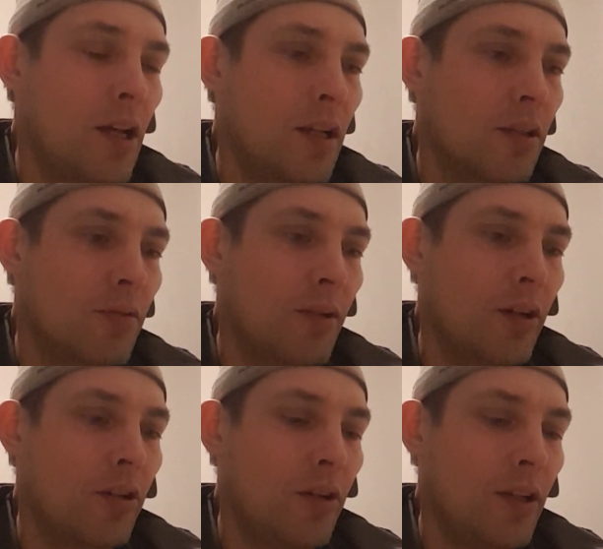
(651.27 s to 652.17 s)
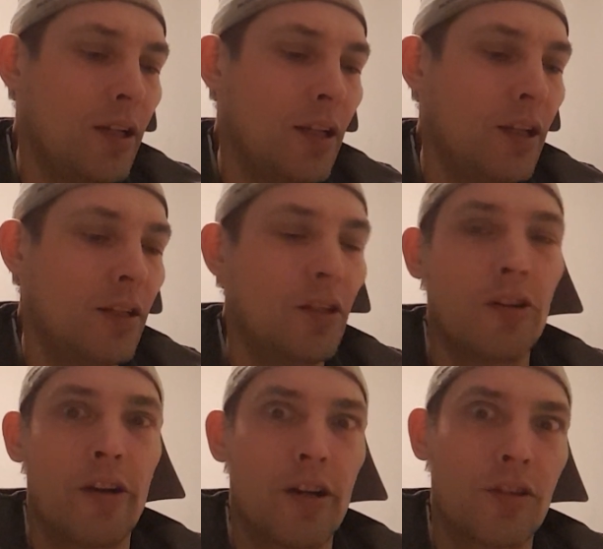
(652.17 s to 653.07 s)
I swear you're leaning into
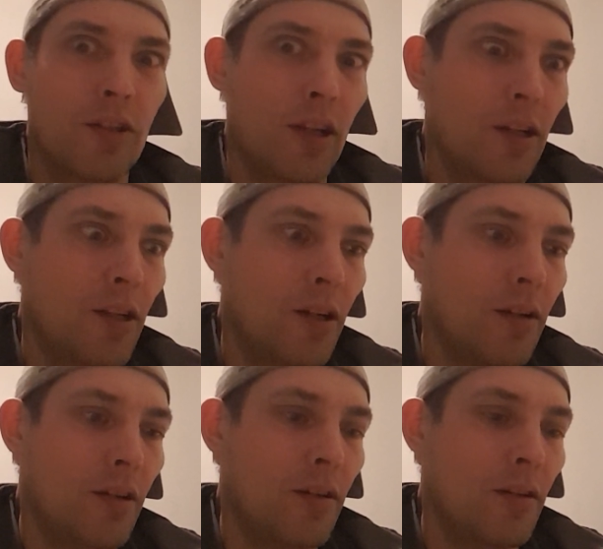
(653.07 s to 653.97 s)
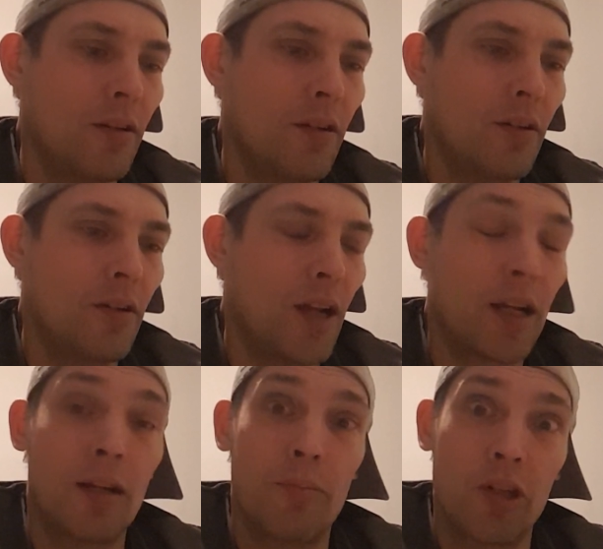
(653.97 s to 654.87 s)
your air side there.
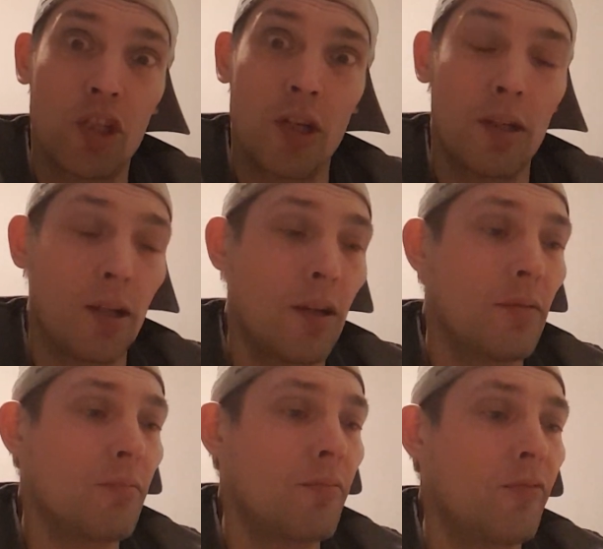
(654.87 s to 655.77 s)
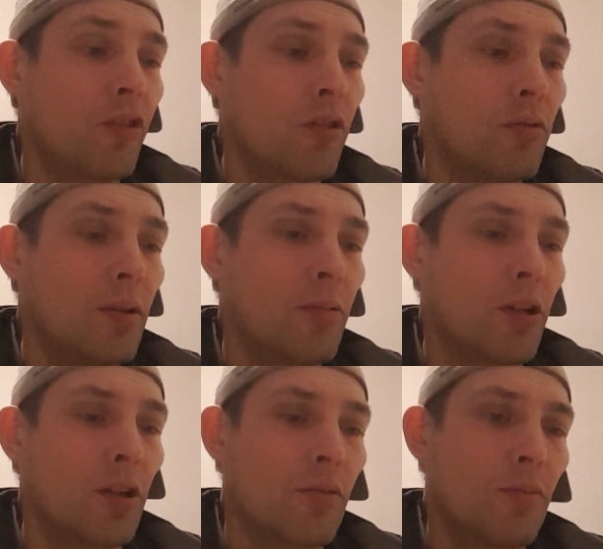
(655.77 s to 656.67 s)
can appreciate that Virgo, Libra,
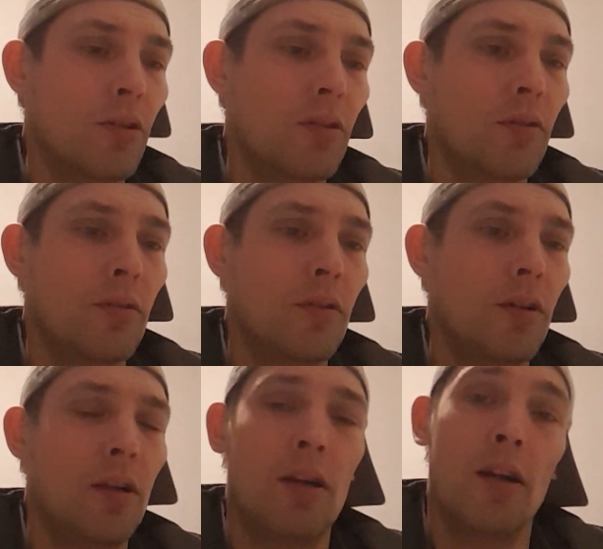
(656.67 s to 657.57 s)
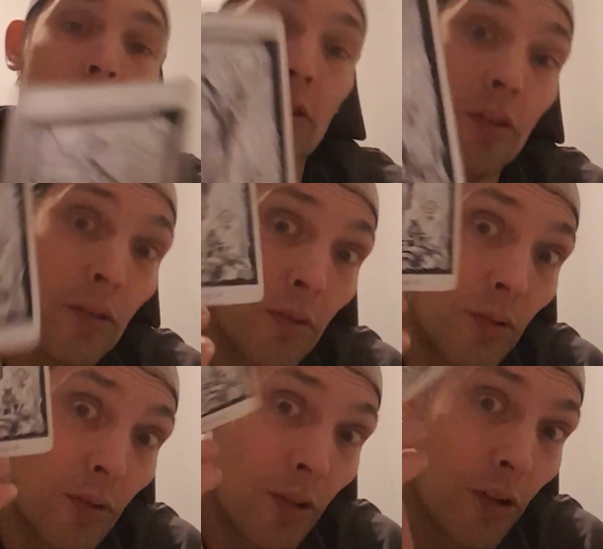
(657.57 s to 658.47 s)
Cusper. Uh, you're
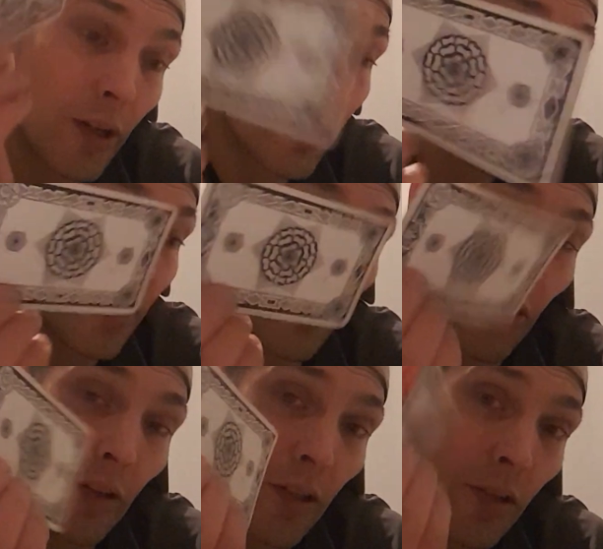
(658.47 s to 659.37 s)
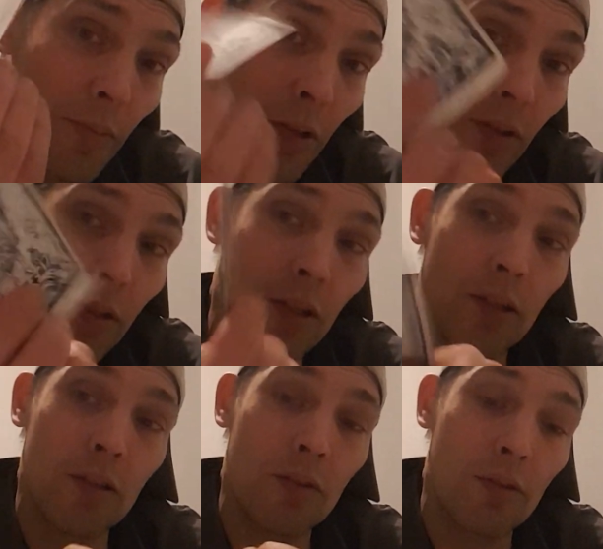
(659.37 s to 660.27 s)
you're innocent in all this spirit
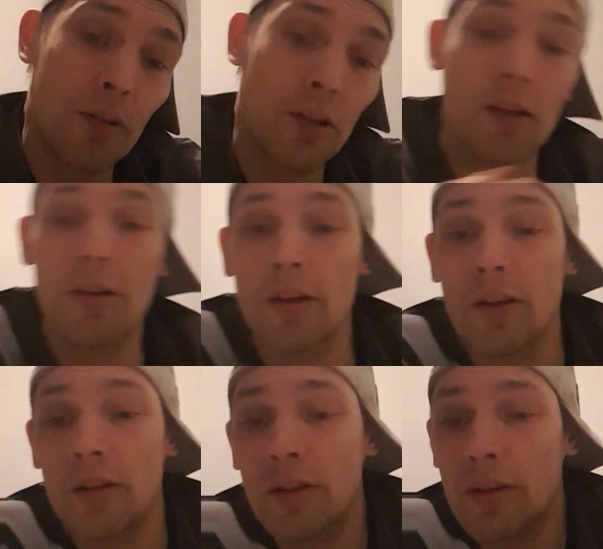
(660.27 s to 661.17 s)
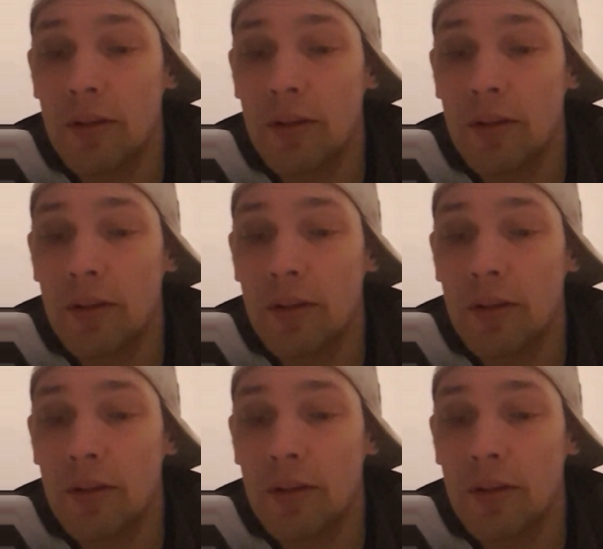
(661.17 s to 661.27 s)
thing. You gotta